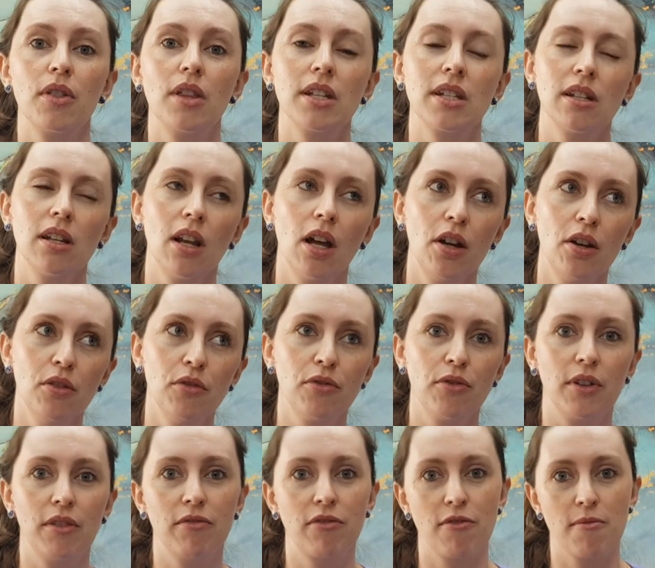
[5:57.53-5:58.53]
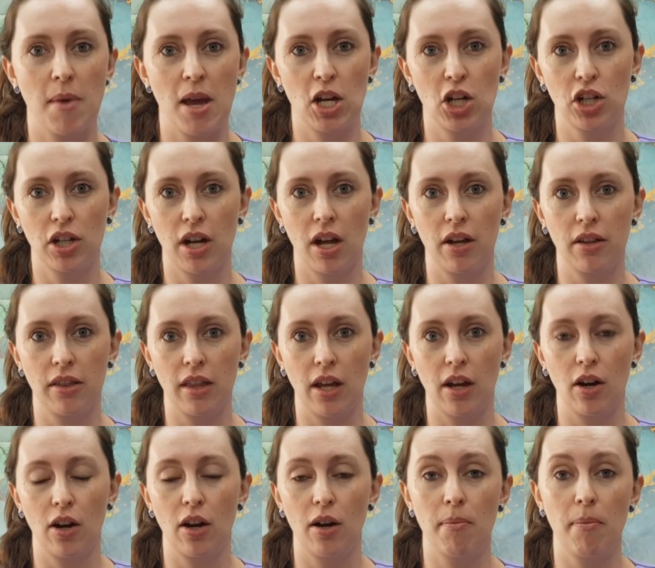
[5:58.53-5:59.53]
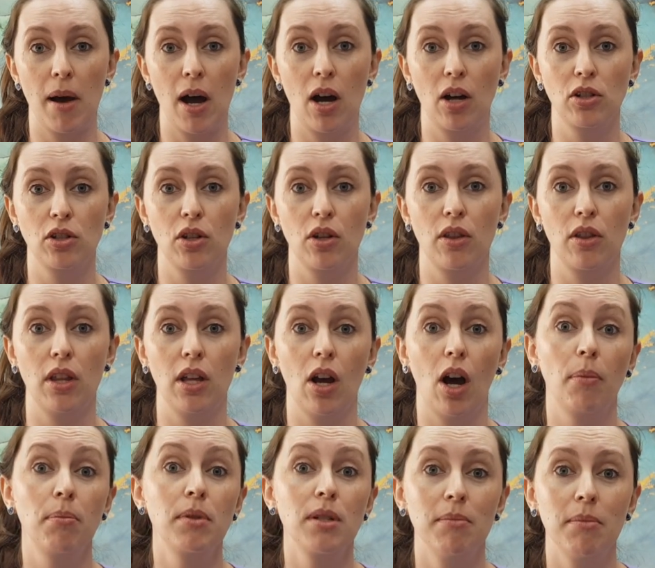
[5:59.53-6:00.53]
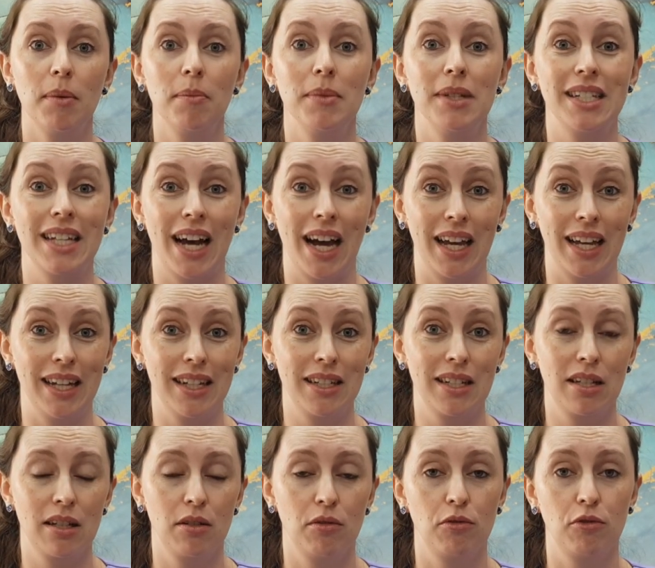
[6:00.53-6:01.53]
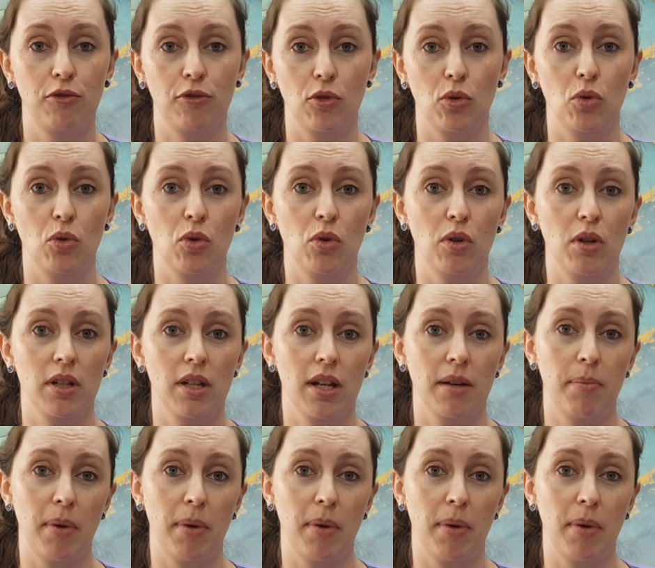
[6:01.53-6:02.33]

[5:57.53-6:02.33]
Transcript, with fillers: there's a lot of information out there about the optimum diet for a